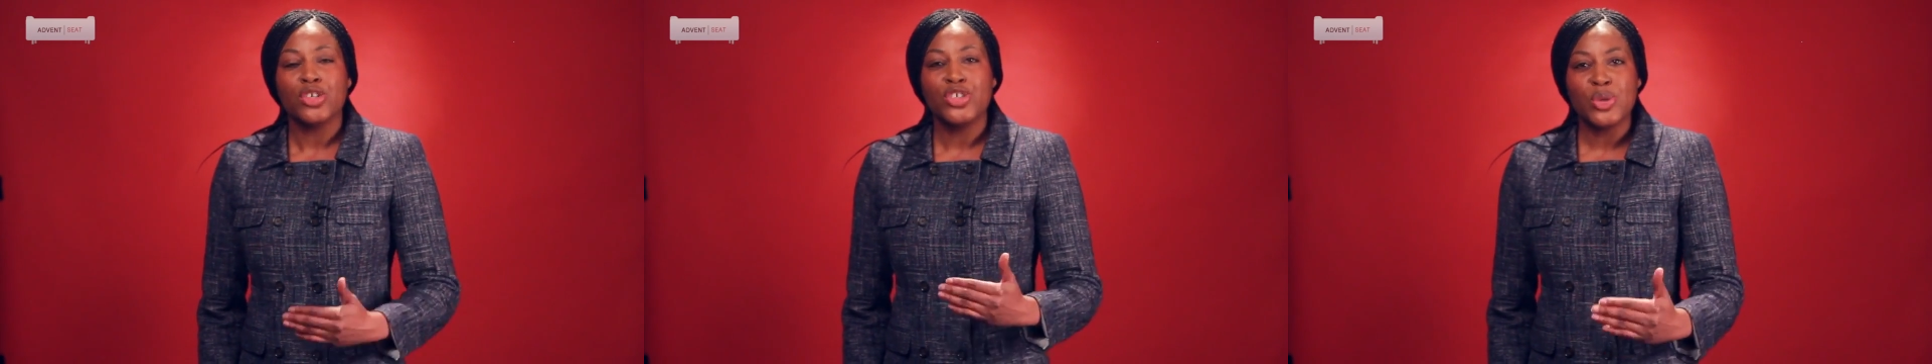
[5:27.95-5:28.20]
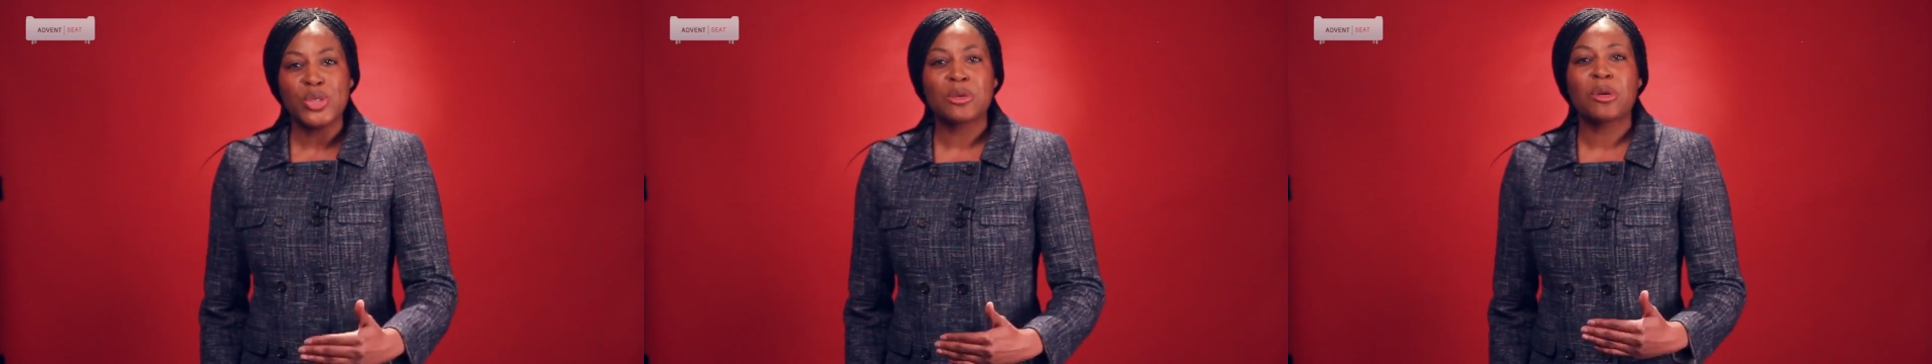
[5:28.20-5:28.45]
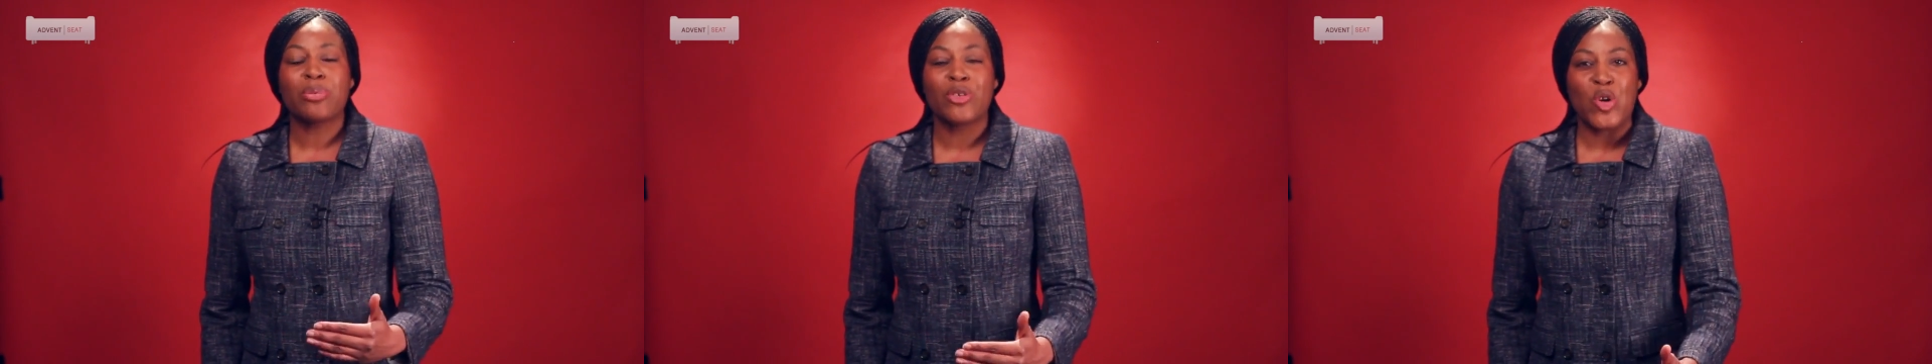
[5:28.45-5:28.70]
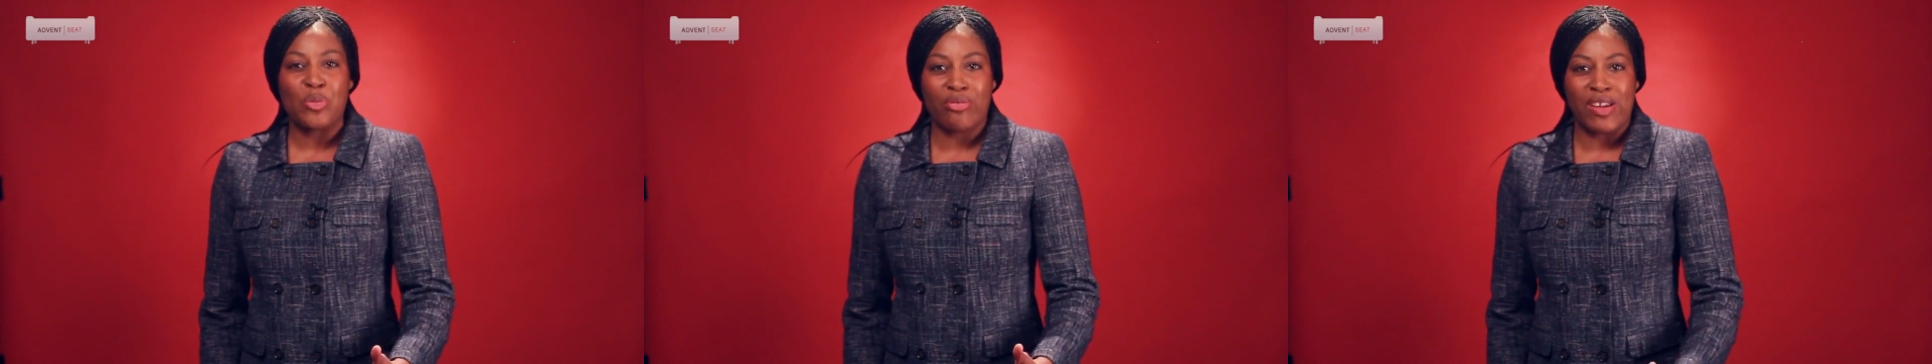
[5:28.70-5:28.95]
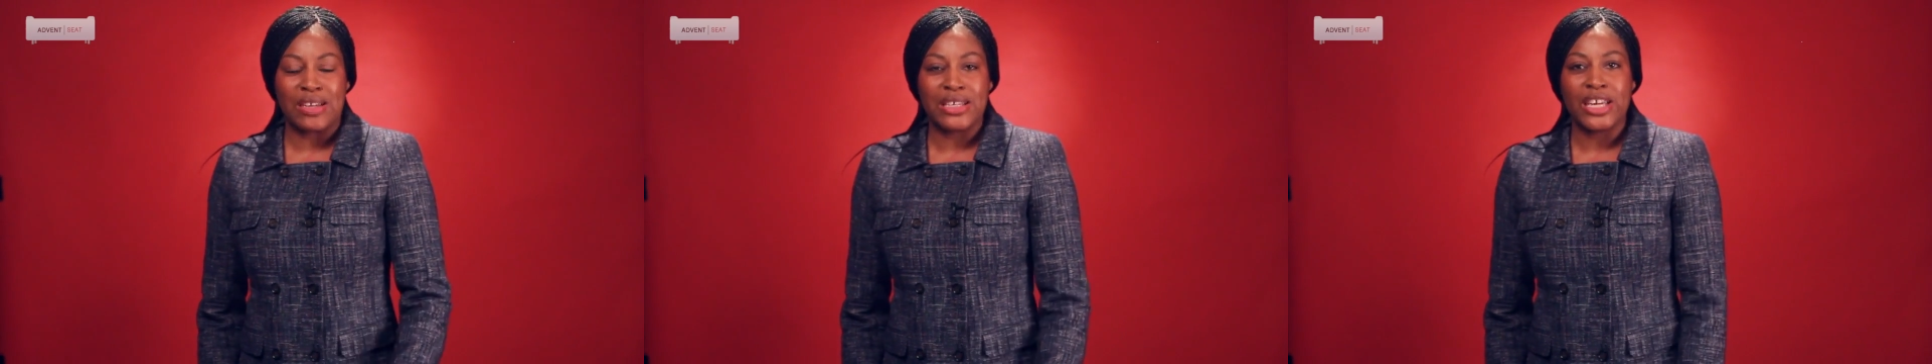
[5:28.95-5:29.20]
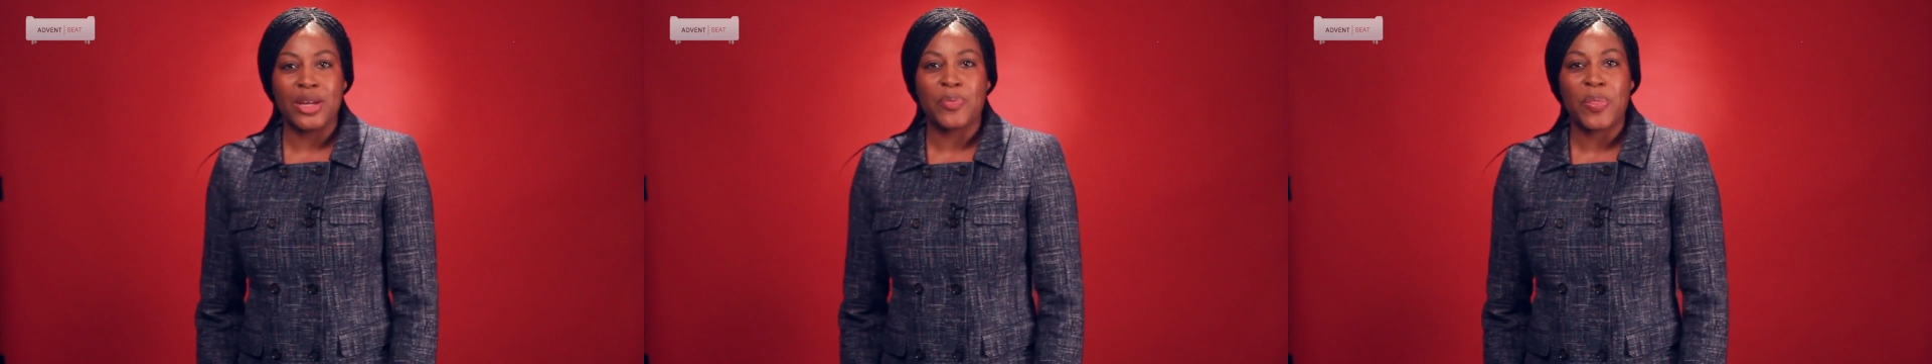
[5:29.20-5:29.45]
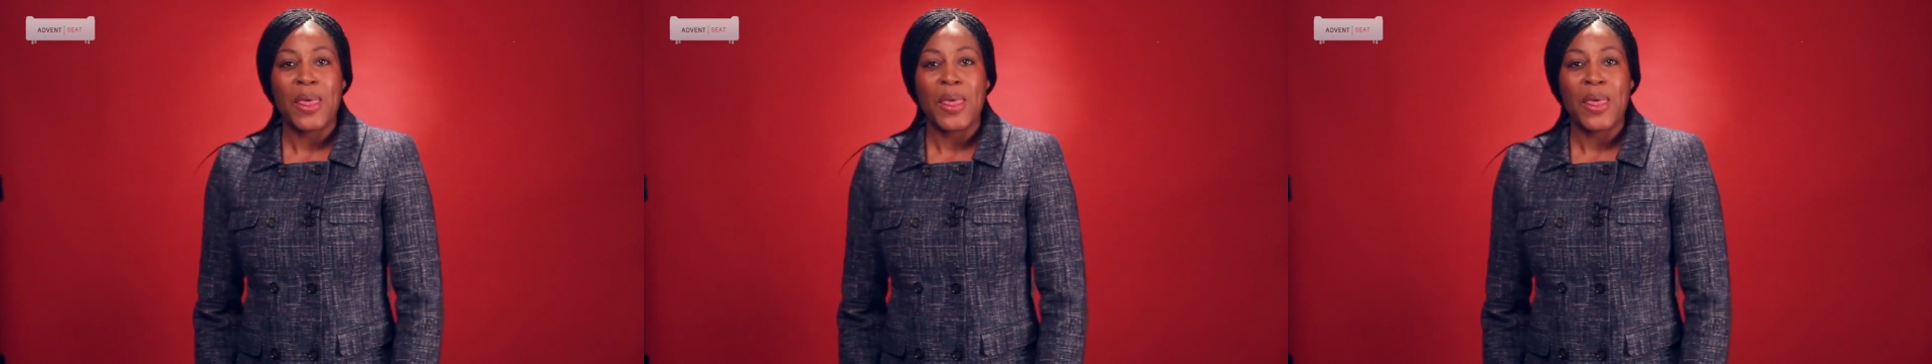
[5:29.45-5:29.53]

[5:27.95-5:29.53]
use them appropriately.